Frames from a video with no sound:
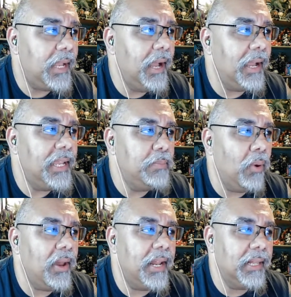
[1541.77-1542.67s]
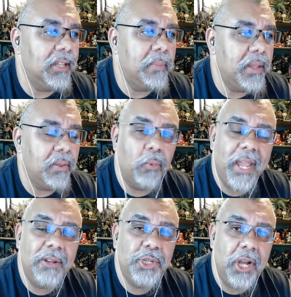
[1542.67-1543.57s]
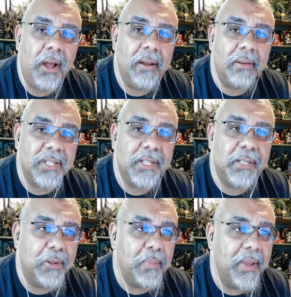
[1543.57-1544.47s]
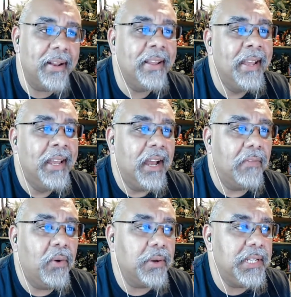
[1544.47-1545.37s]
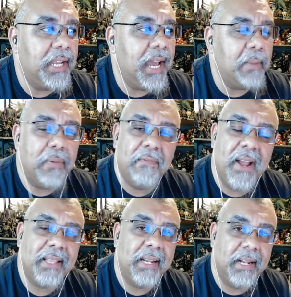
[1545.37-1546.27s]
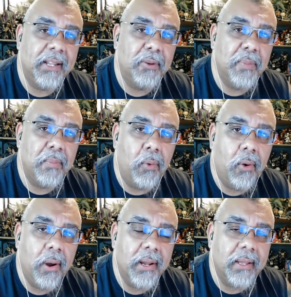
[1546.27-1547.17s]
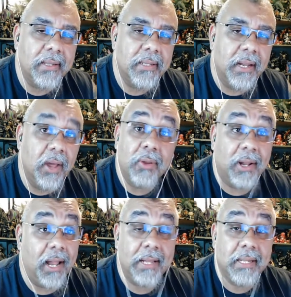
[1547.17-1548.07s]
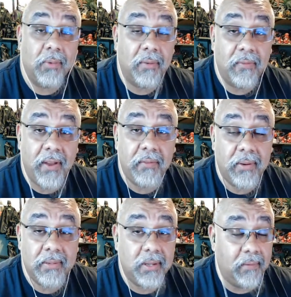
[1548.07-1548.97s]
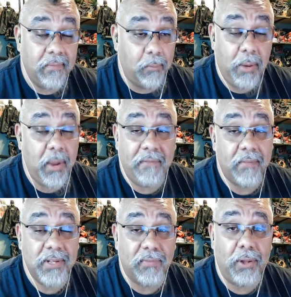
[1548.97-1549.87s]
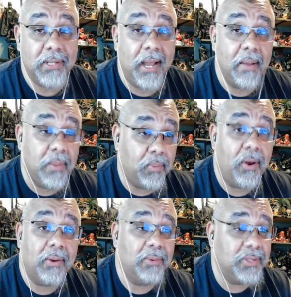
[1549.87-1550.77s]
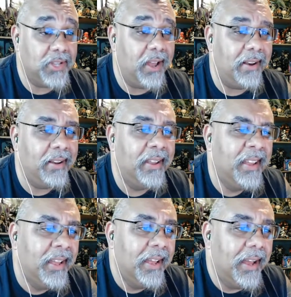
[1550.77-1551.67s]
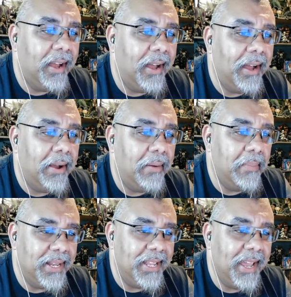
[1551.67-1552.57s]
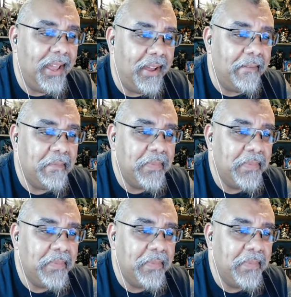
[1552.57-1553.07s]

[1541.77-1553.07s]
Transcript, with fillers: uh, he brought in a little bit of the Wing Chun, just a little bit. Of course, he kind of perfected it a little bit more, and is another classic, one of my favorites, one of my favorites of all time, The Prodigal Son. Uh, but yeah,